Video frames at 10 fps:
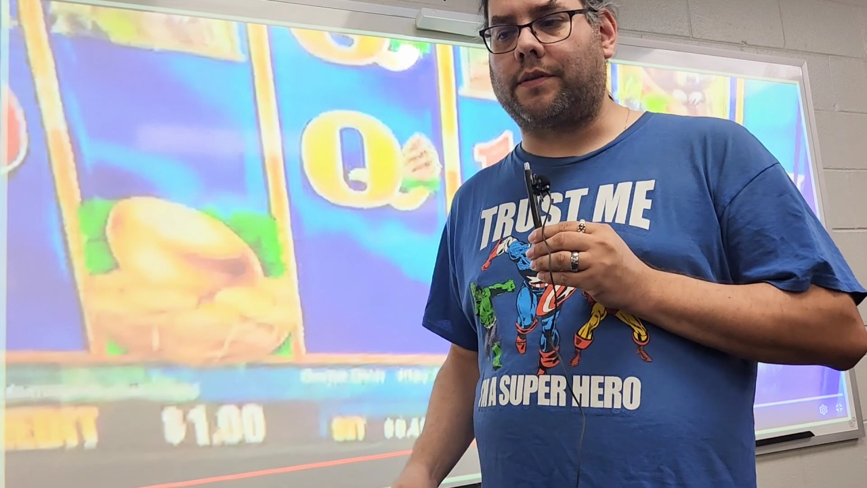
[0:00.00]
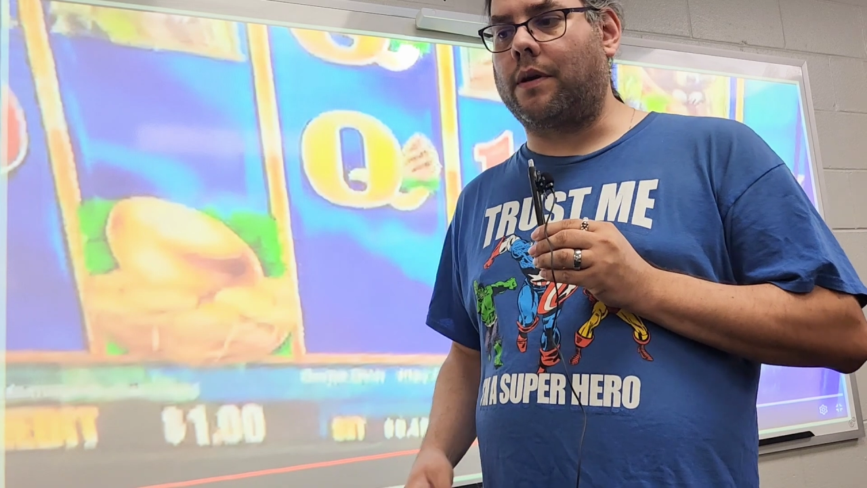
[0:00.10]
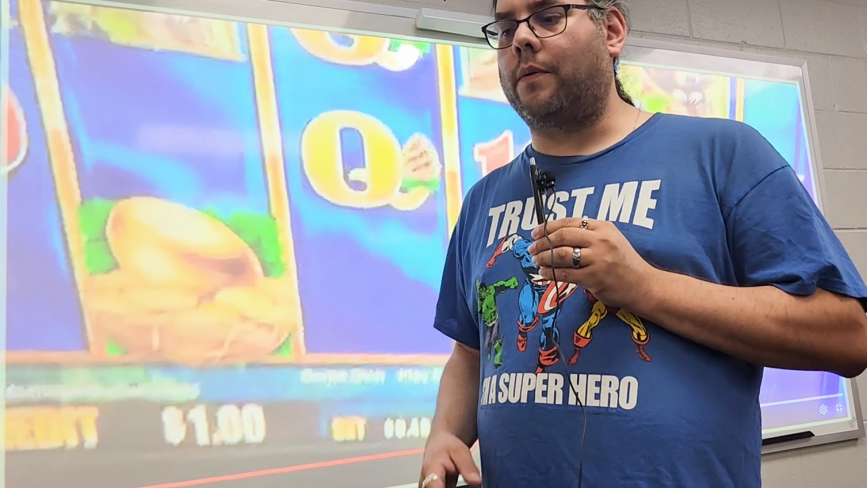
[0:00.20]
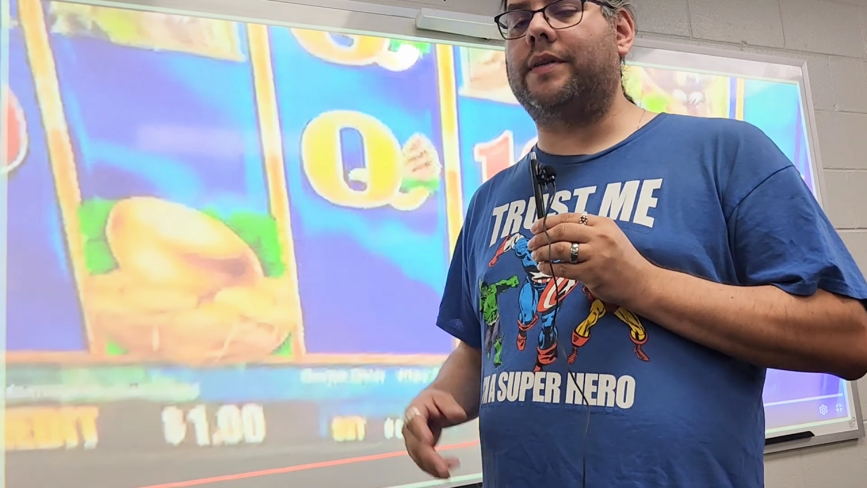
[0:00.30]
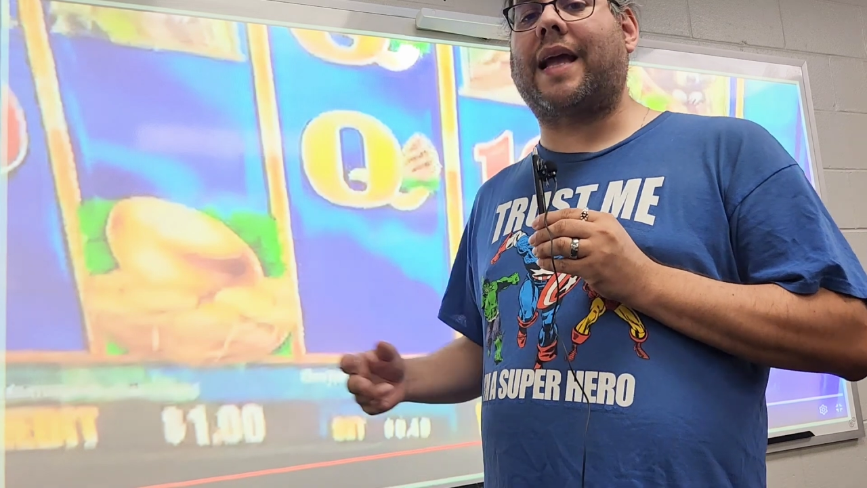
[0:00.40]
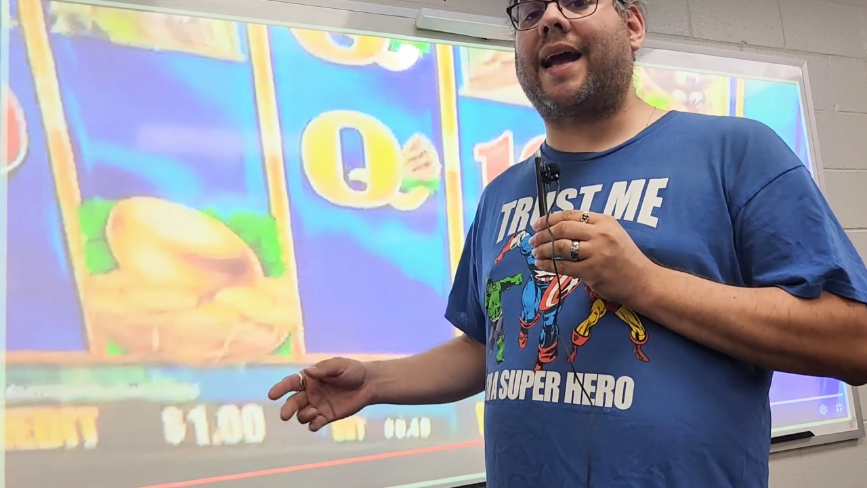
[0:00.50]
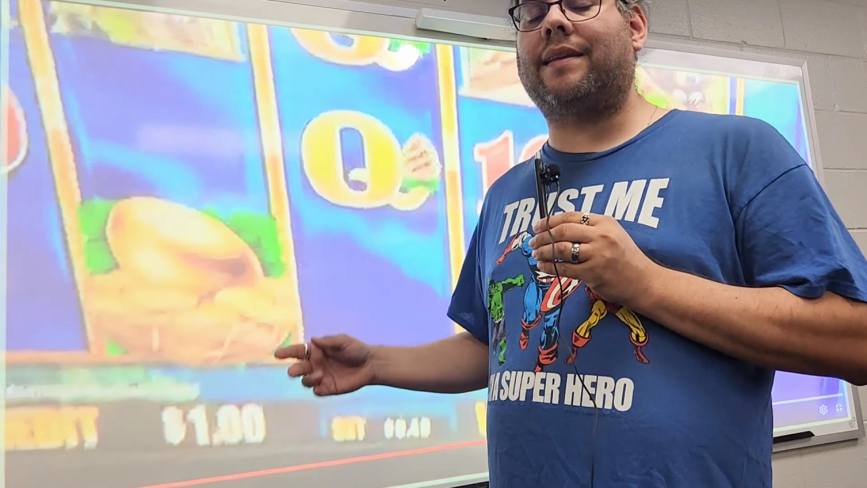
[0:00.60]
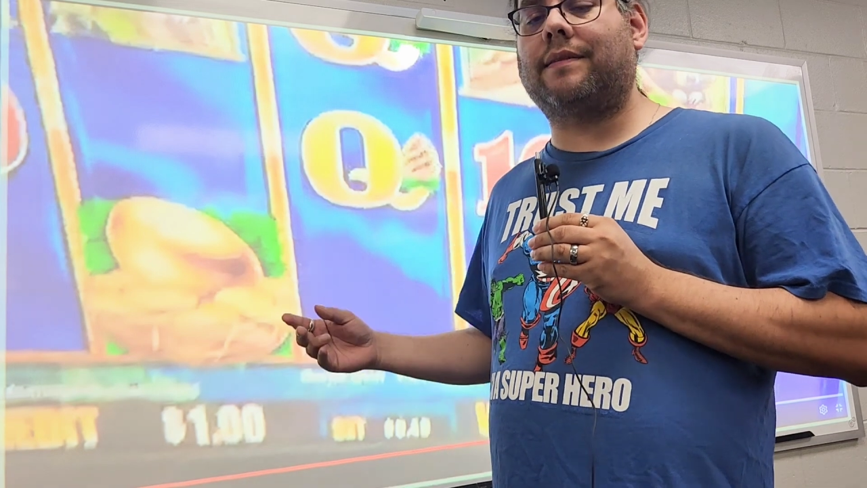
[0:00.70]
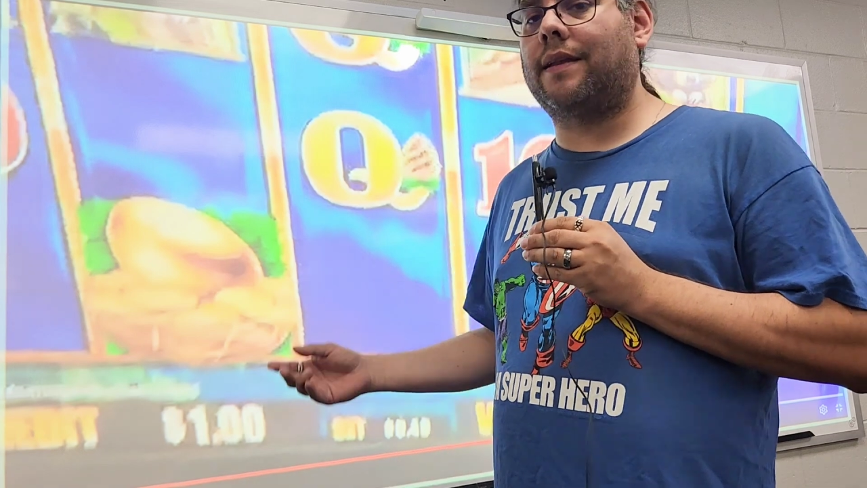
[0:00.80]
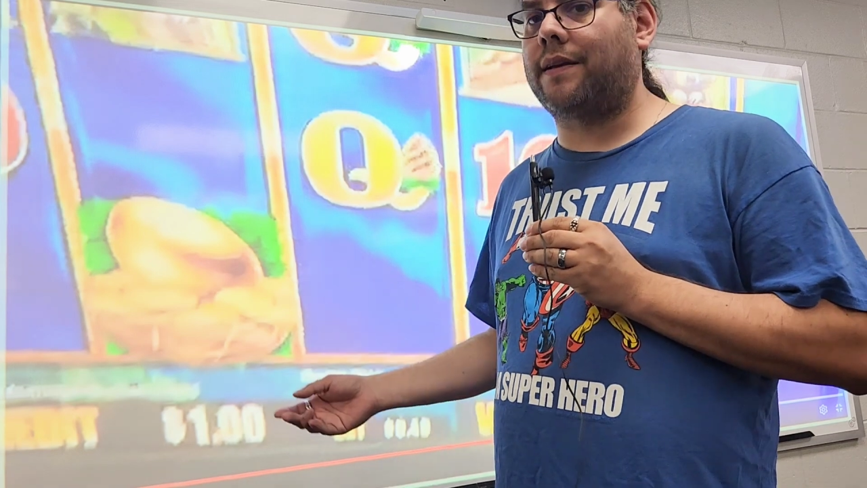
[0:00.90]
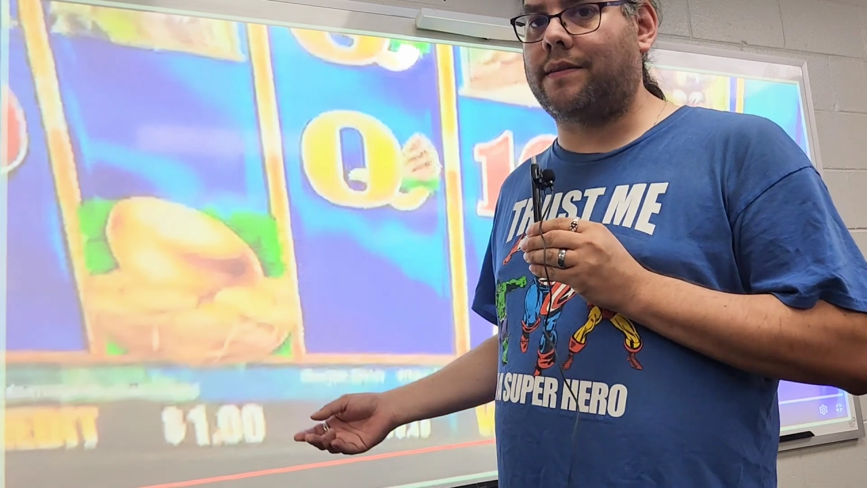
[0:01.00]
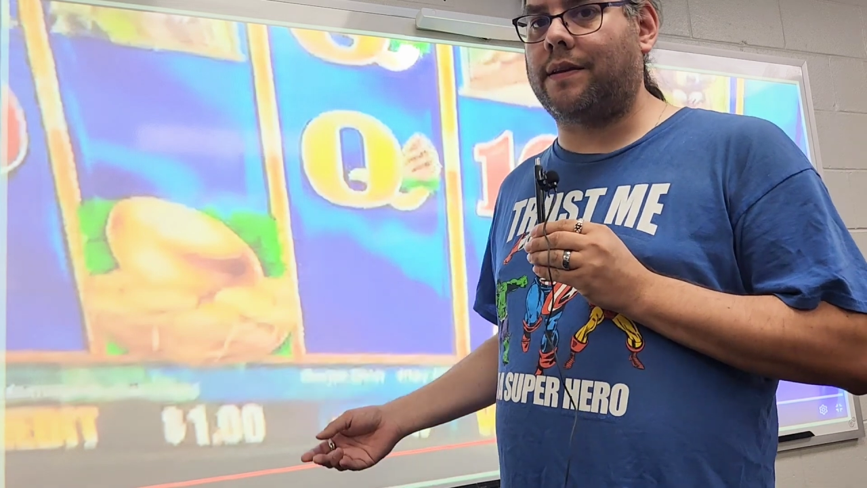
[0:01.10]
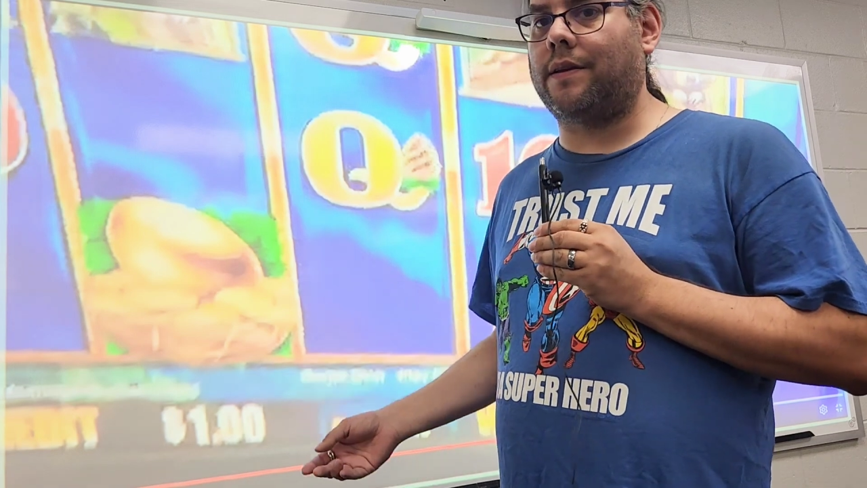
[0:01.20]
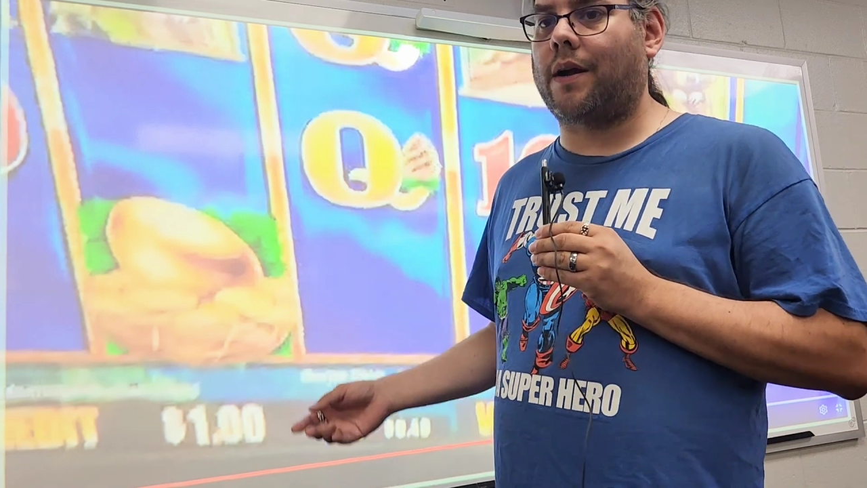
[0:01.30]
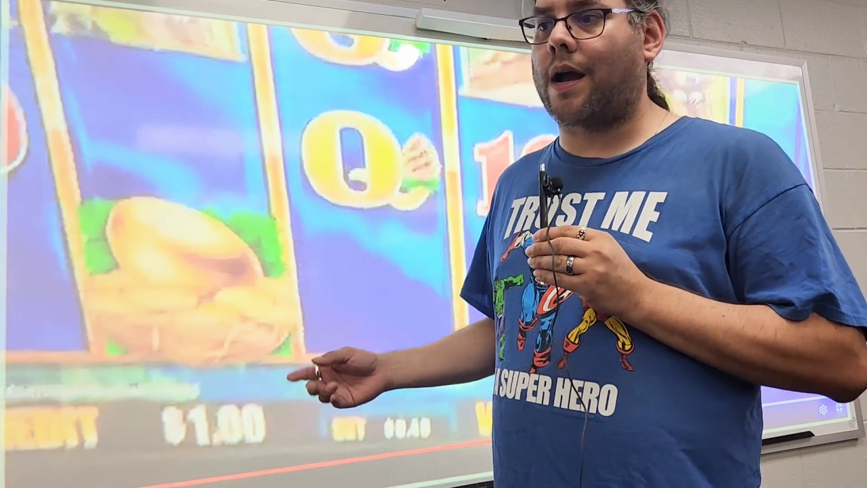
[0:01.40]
So always ask the casino